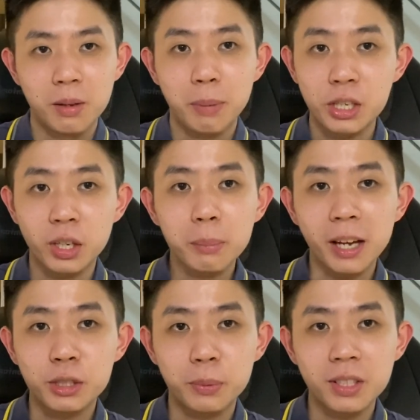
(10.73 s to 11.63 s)
By sharing my
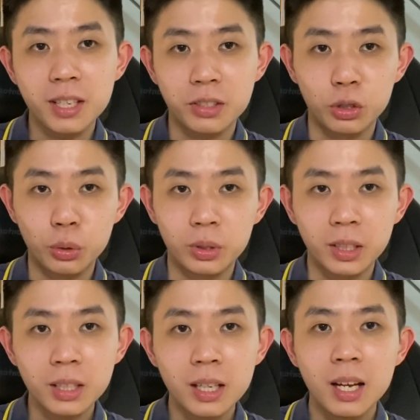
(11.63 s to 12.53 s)
experience as a
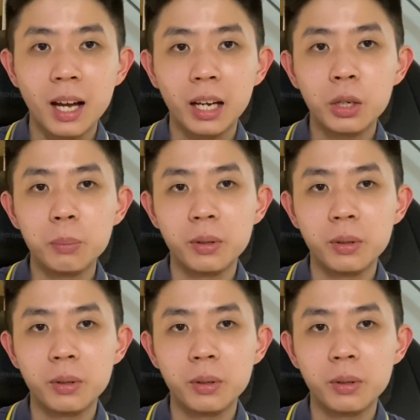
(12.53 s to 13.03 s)
tutor, I hope